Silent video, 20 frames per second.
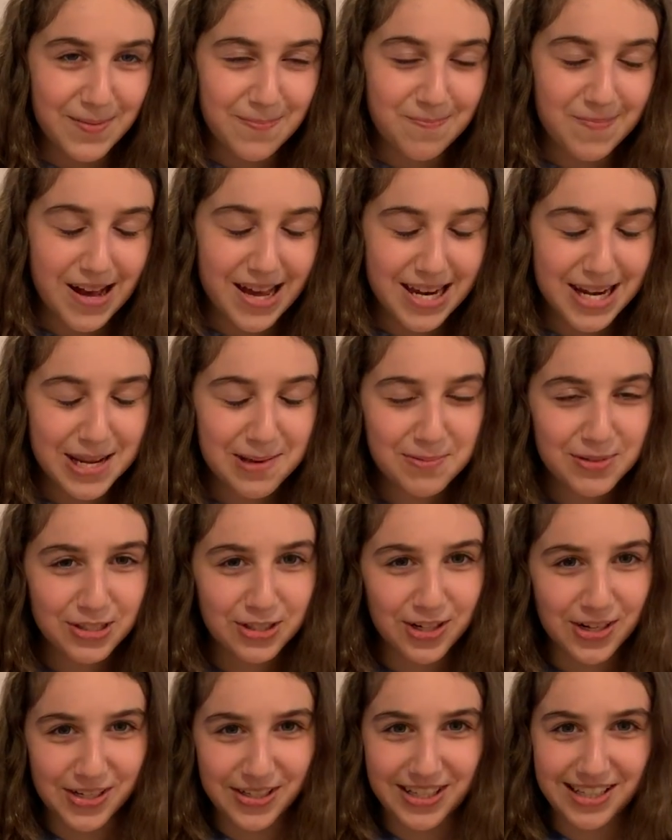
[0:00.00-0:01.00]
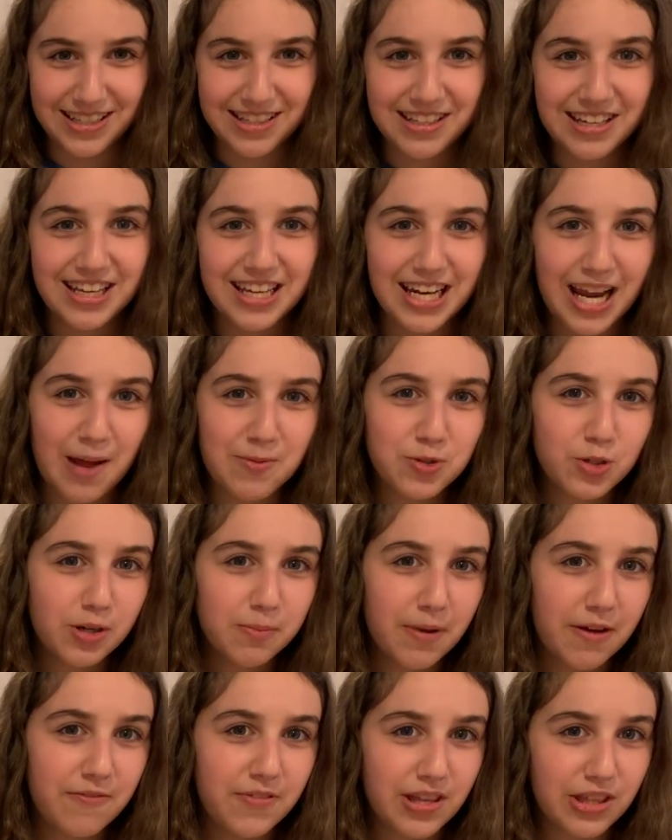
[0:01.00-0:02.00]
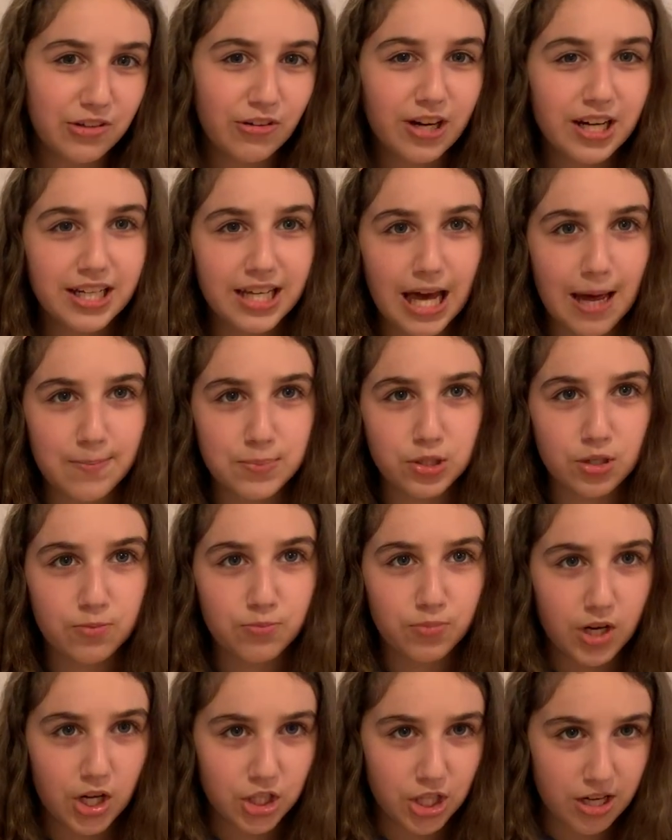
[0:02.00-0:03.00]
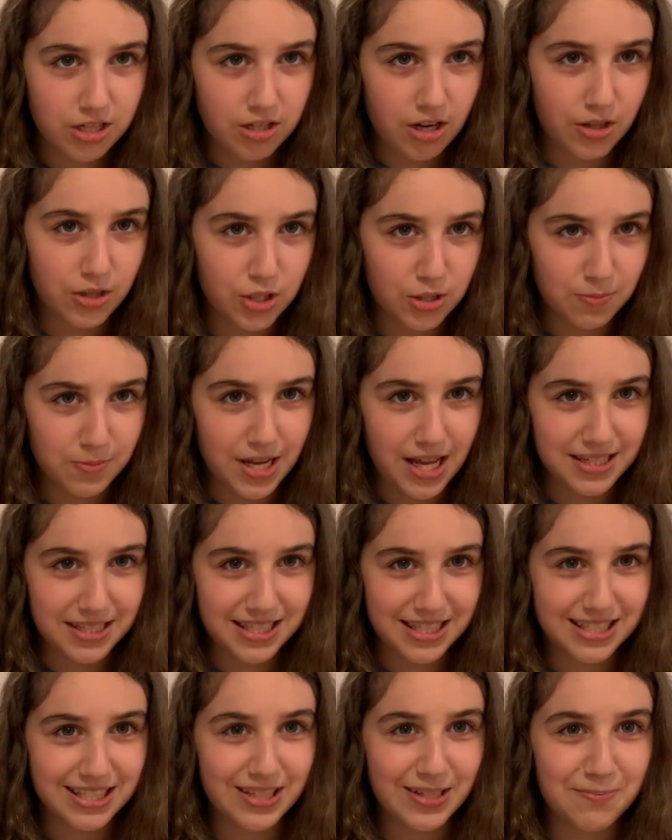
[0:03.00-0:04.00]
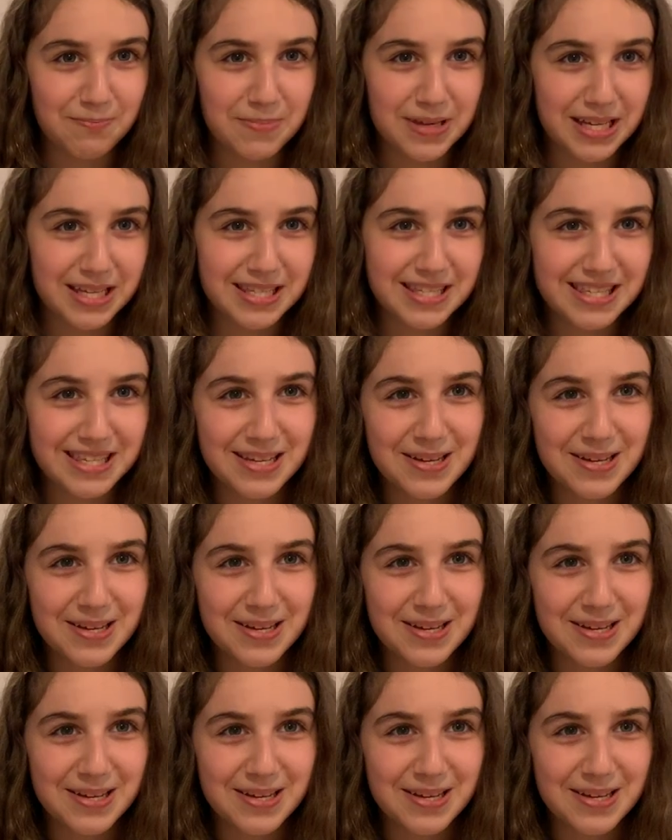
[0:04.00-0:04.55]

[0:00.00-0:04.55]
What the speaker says: My name is Charlotte, and I'm doing my 5th grade capstone project on the Gymnastics Olympics.